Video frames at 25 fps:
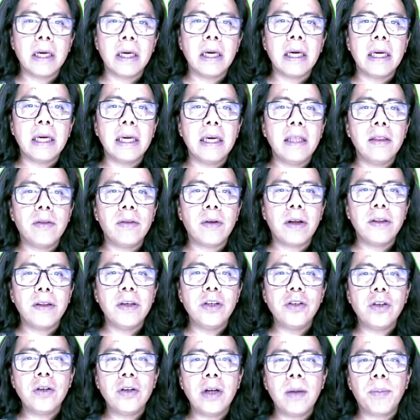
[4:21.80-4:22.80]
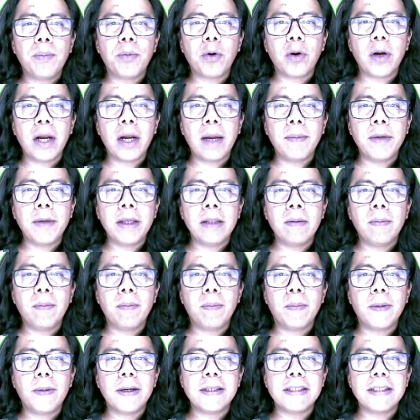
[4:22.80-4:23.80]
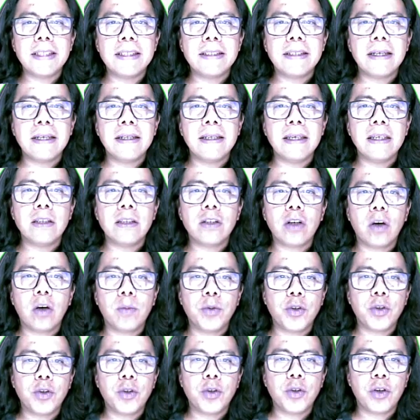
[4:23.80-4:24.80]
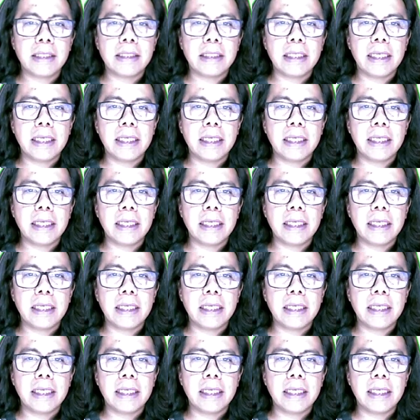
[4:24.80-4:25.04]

In traditional programming, persistence is optional.